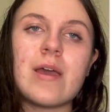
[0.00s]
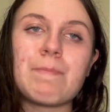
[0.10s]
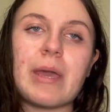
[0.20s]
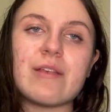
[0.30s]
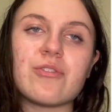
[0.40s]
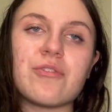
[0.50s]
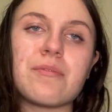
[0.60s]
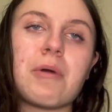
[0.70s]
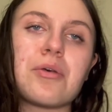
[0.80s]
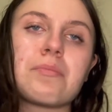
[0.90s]
Base notes,
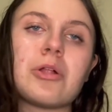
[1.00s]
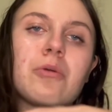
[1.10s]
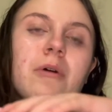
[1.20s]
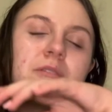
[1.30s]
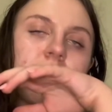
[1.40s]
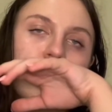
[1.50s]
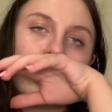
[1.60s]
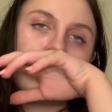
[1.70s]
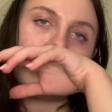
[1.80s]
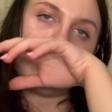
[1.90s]
marshmallow, musk, and
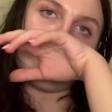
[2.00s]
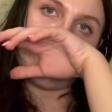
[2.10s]
woody notes.